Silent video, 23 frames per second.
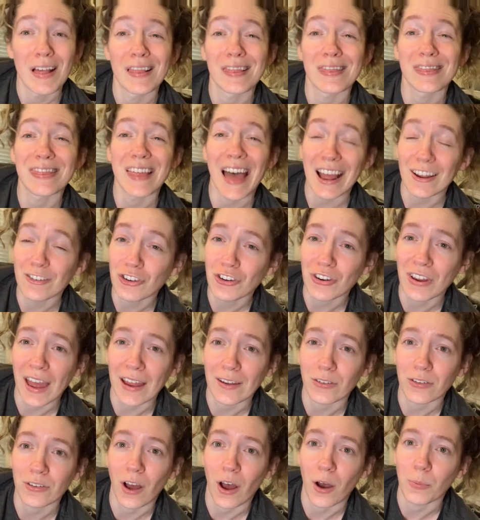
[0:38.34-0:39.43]
Last you guys
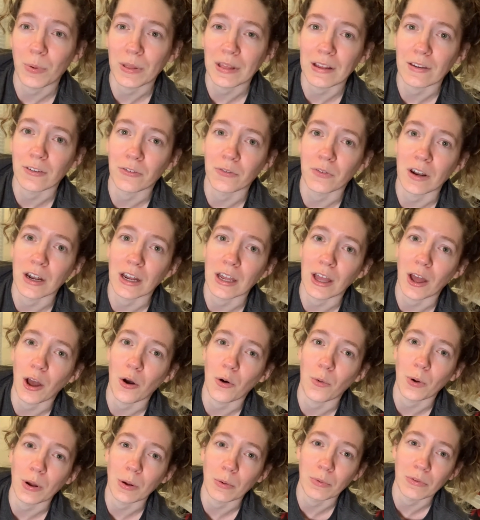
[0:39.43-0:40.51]
saw with this video,
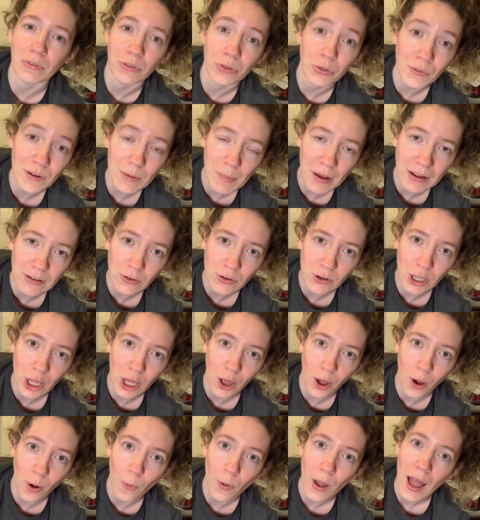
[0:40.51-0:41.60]
it was 3 months
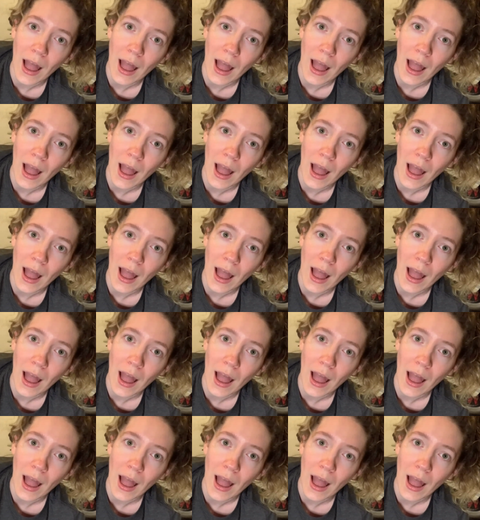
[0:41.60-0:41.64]
ago.